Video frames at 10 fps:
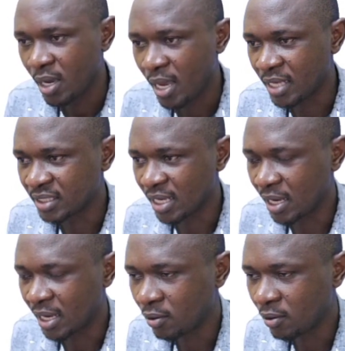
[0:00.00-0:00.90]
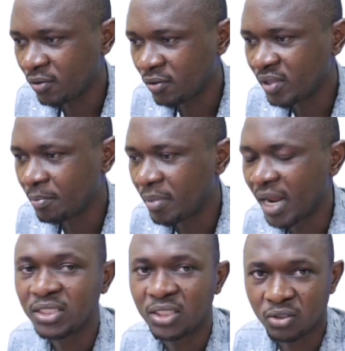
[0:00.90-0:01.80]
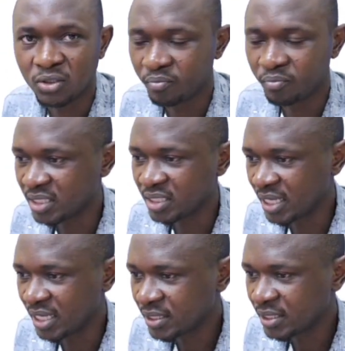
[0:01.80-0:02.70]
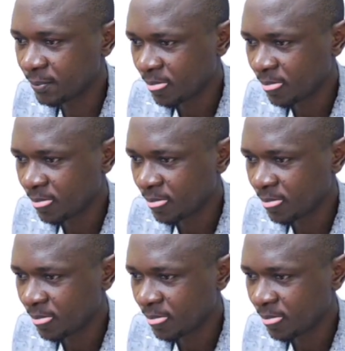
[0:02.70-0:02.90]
as one of the branches of business